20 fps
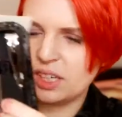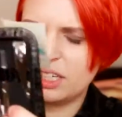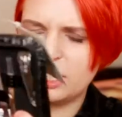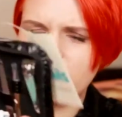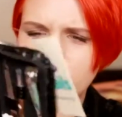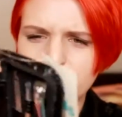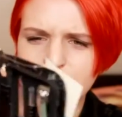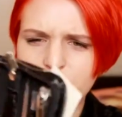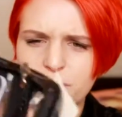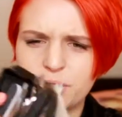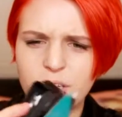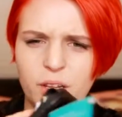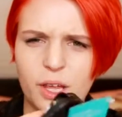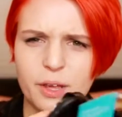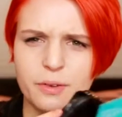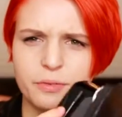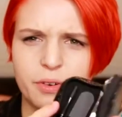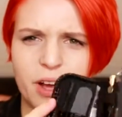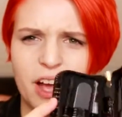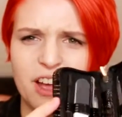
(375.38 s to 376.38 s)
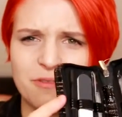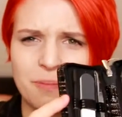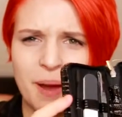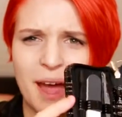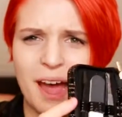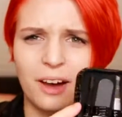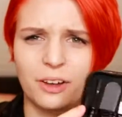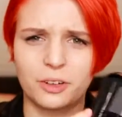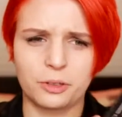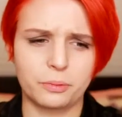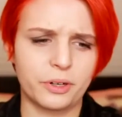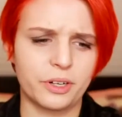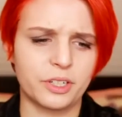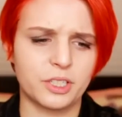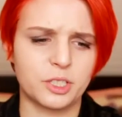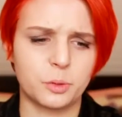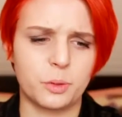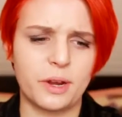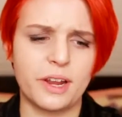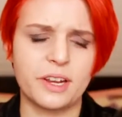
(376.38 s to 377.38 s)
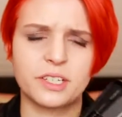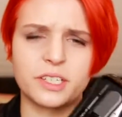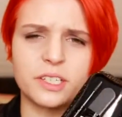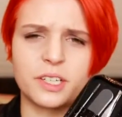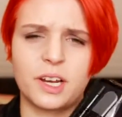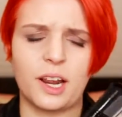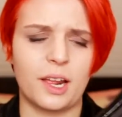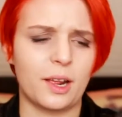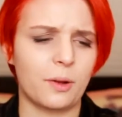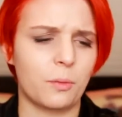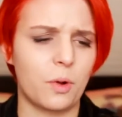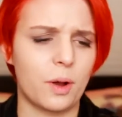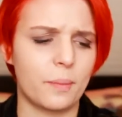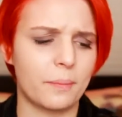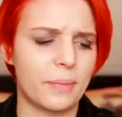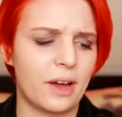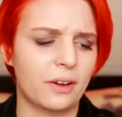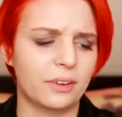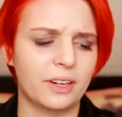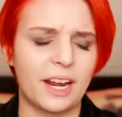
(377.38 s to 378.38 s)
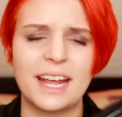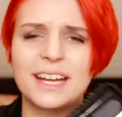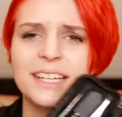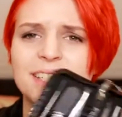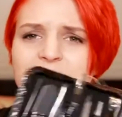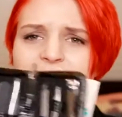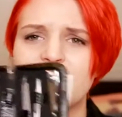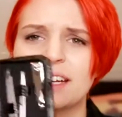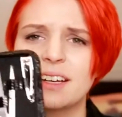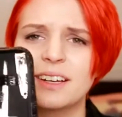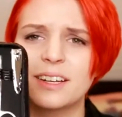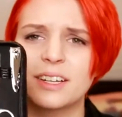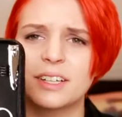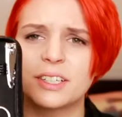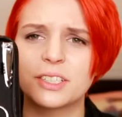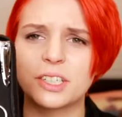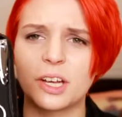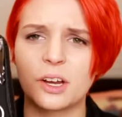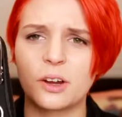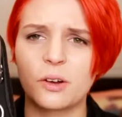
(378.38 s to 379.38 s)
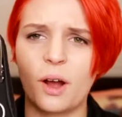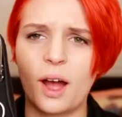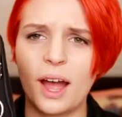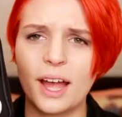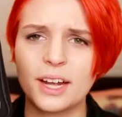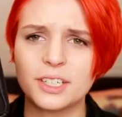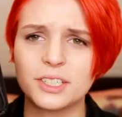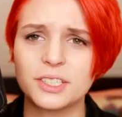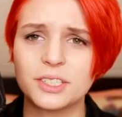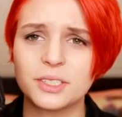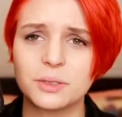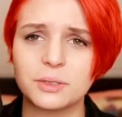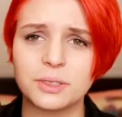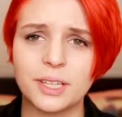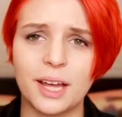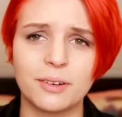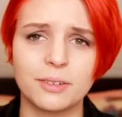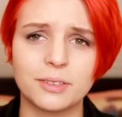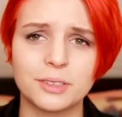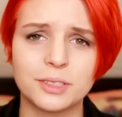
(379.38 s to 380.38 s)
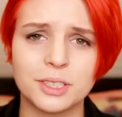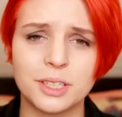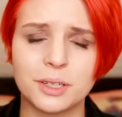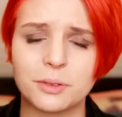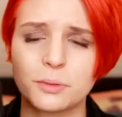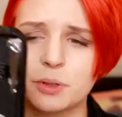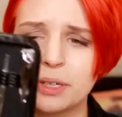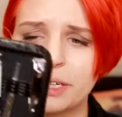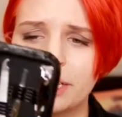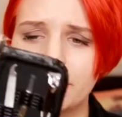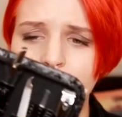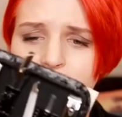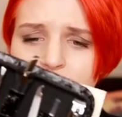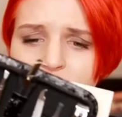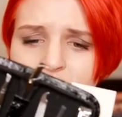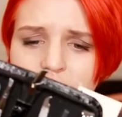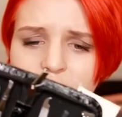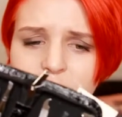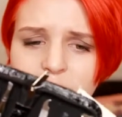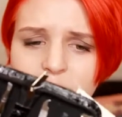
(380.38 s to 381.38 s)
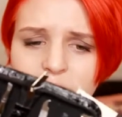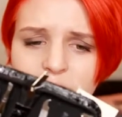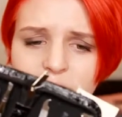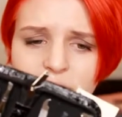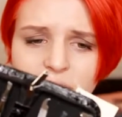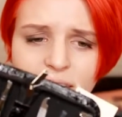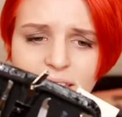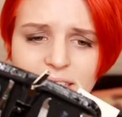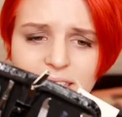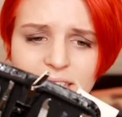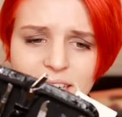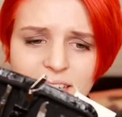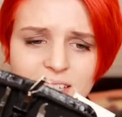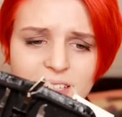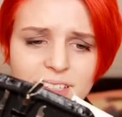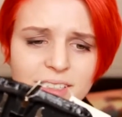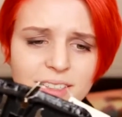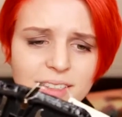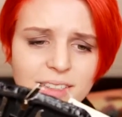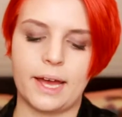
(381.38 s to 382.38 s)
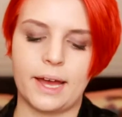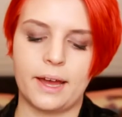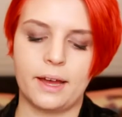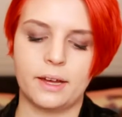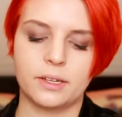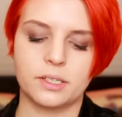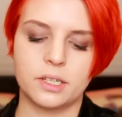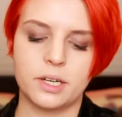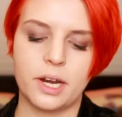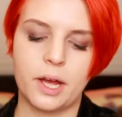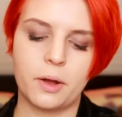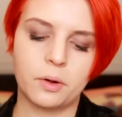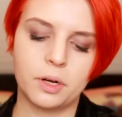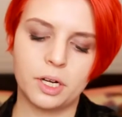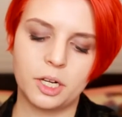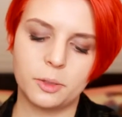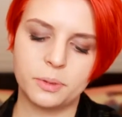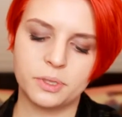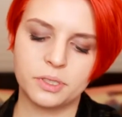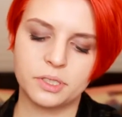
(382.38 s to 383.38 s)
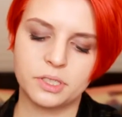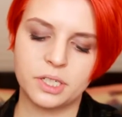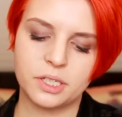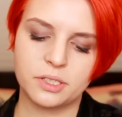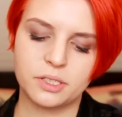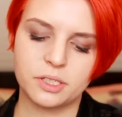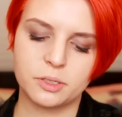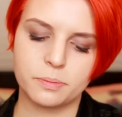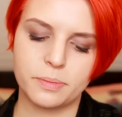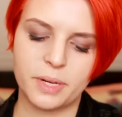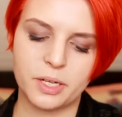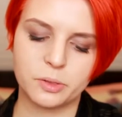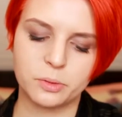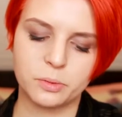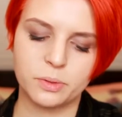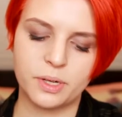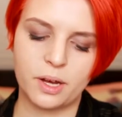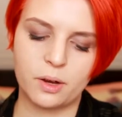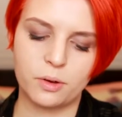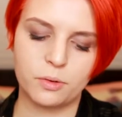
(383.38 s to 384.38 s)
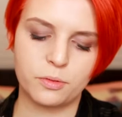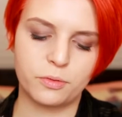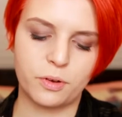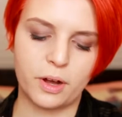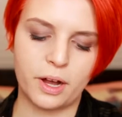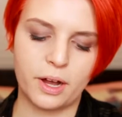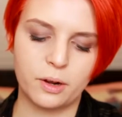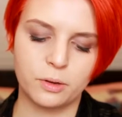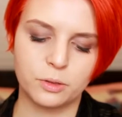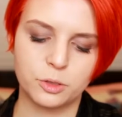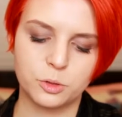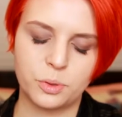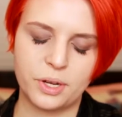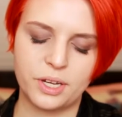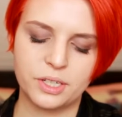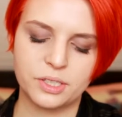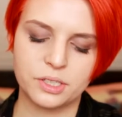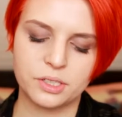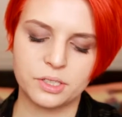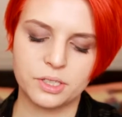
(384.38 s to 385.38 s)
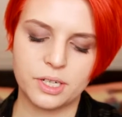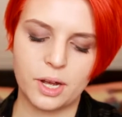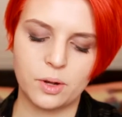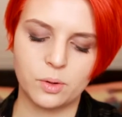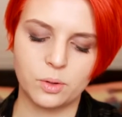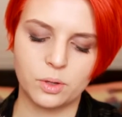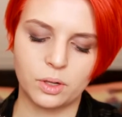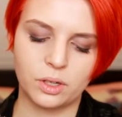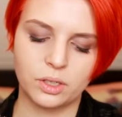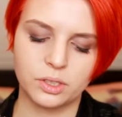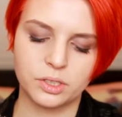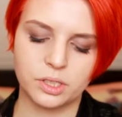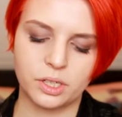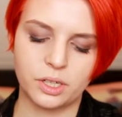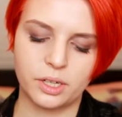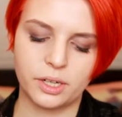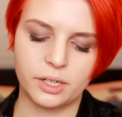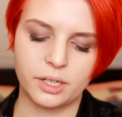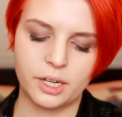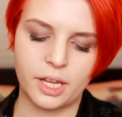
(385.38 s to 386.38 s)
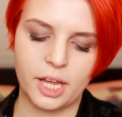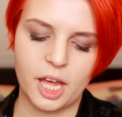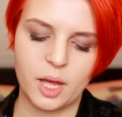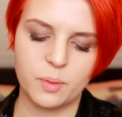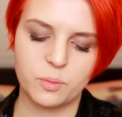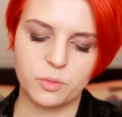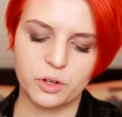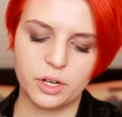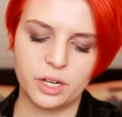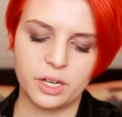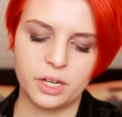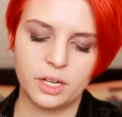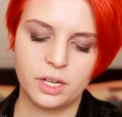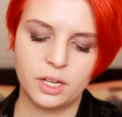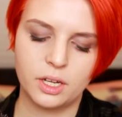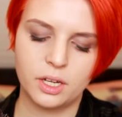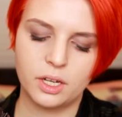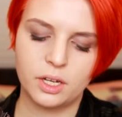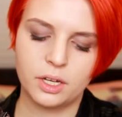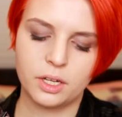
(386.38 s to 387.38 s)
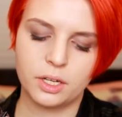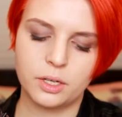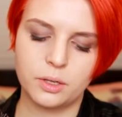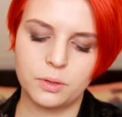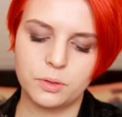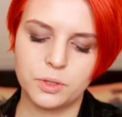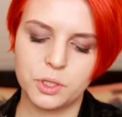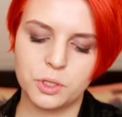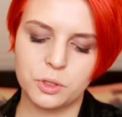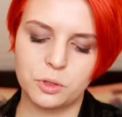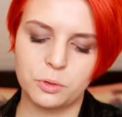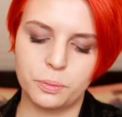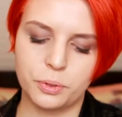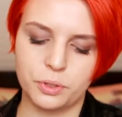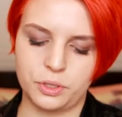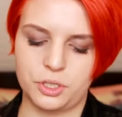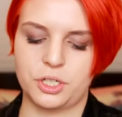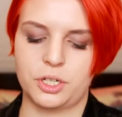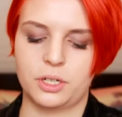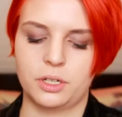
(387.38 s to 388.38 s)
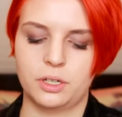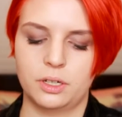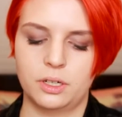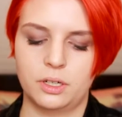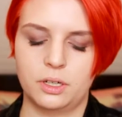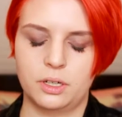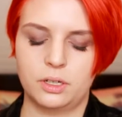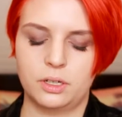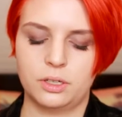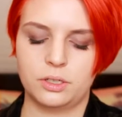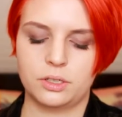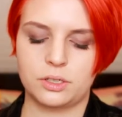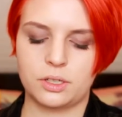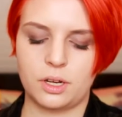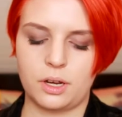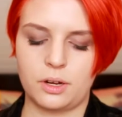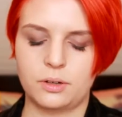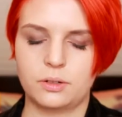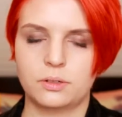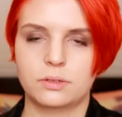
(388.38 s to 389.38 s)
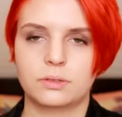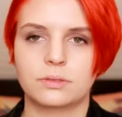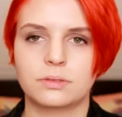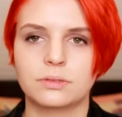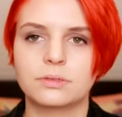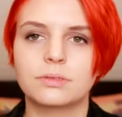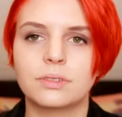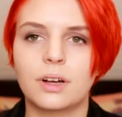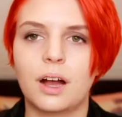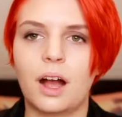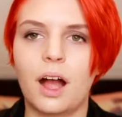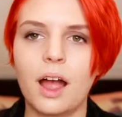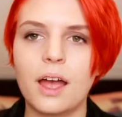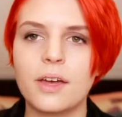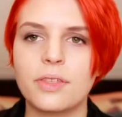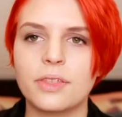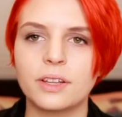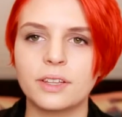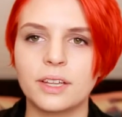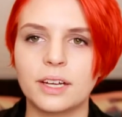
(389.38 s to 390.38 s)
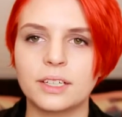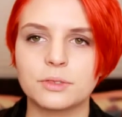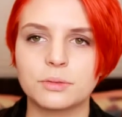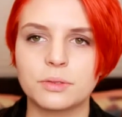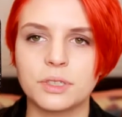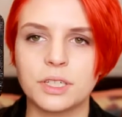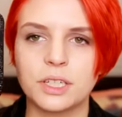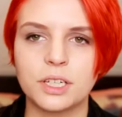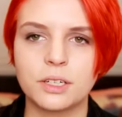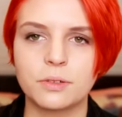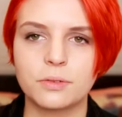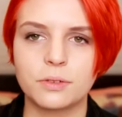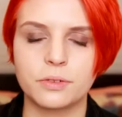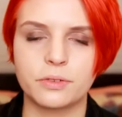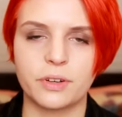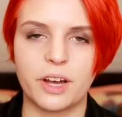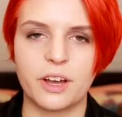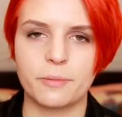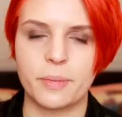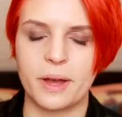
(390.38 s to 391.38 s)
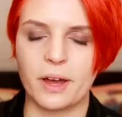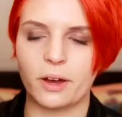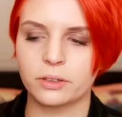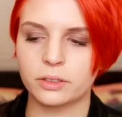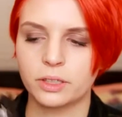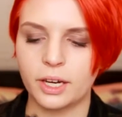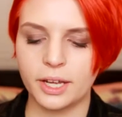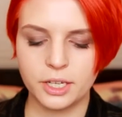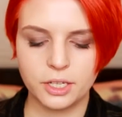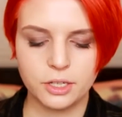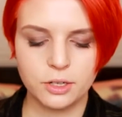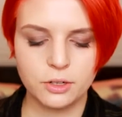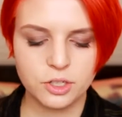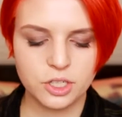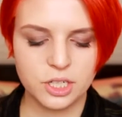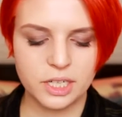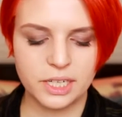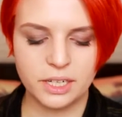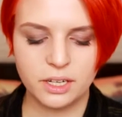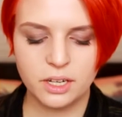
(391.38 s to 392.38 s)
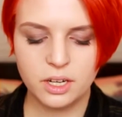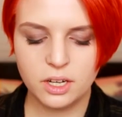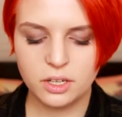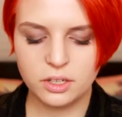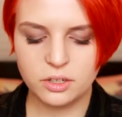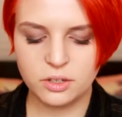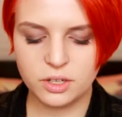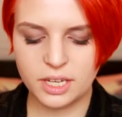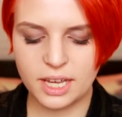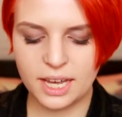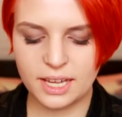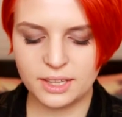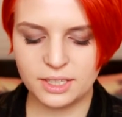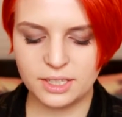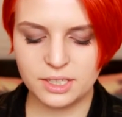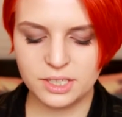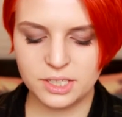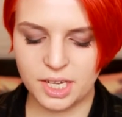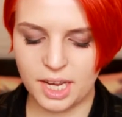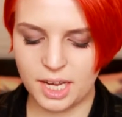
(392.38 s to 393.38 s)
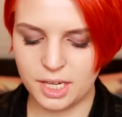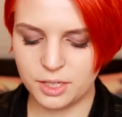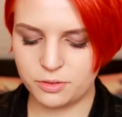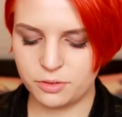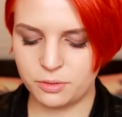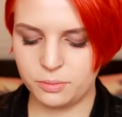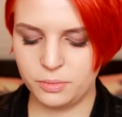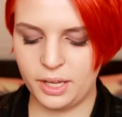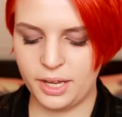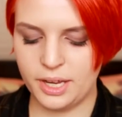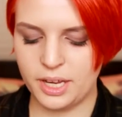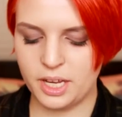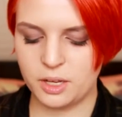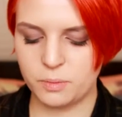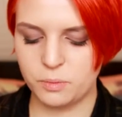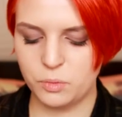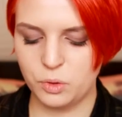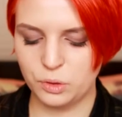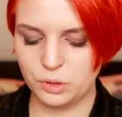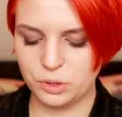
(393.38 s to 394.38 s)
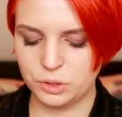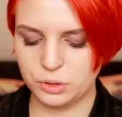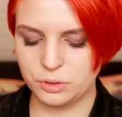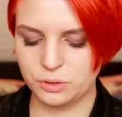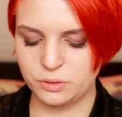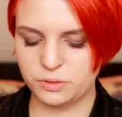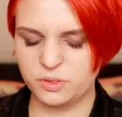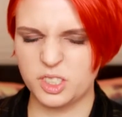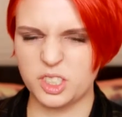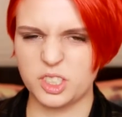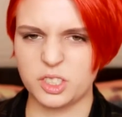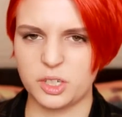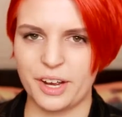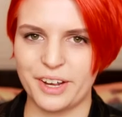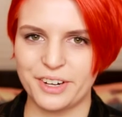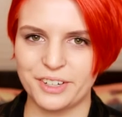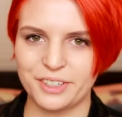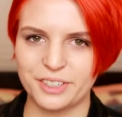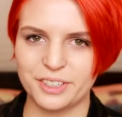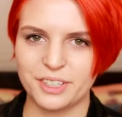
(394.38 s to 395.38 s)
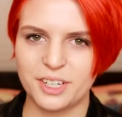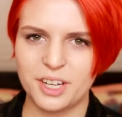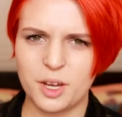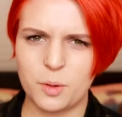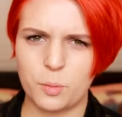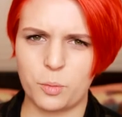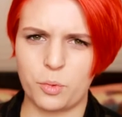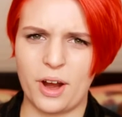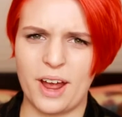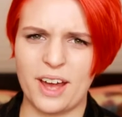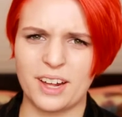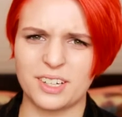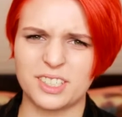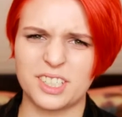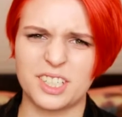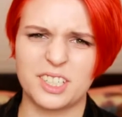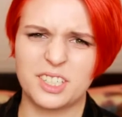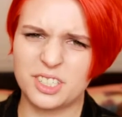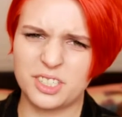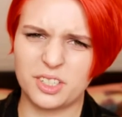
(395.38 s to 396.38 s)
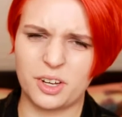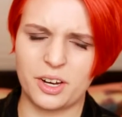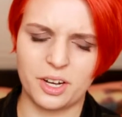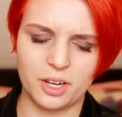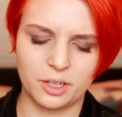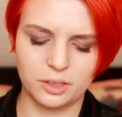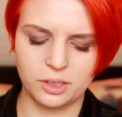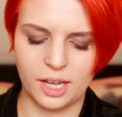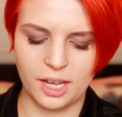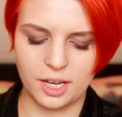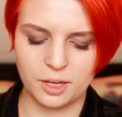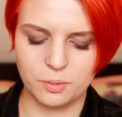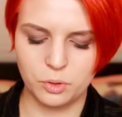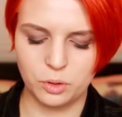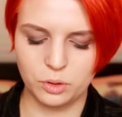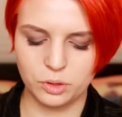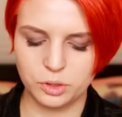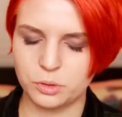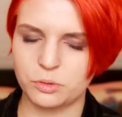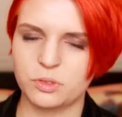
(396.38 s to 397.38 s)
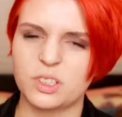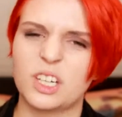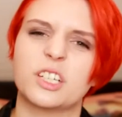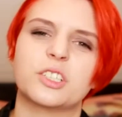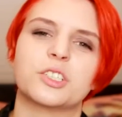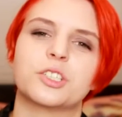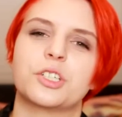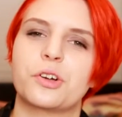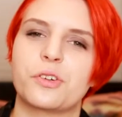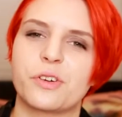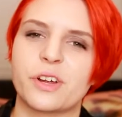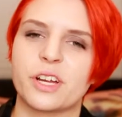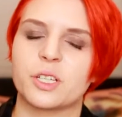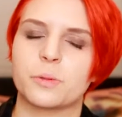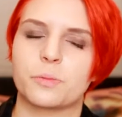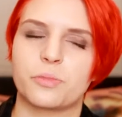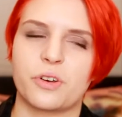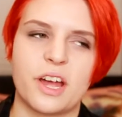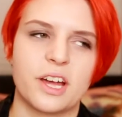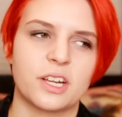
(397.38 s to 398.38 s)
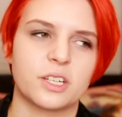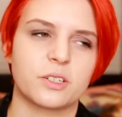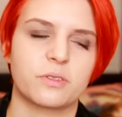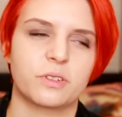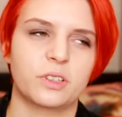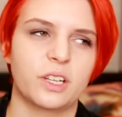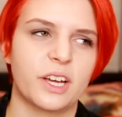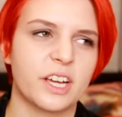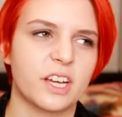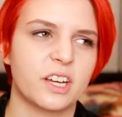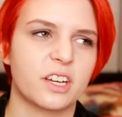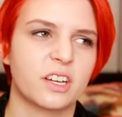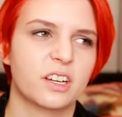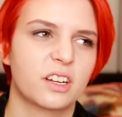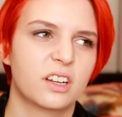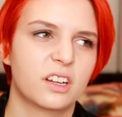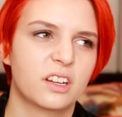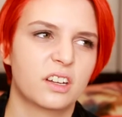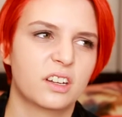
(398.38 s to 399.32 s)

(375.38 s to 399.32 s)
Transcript: And this was only like £5, whereas tweezers are like £1.80. So I just thought that was a really, really good idea. This has nail clippers, scissors, metal nail file, tweezers, nail glosser, and emery cuticle pusher. So I think that's really good for £5. Like usually you can get these sets from like more sort of designer brands, like more sort of luxurious brands for like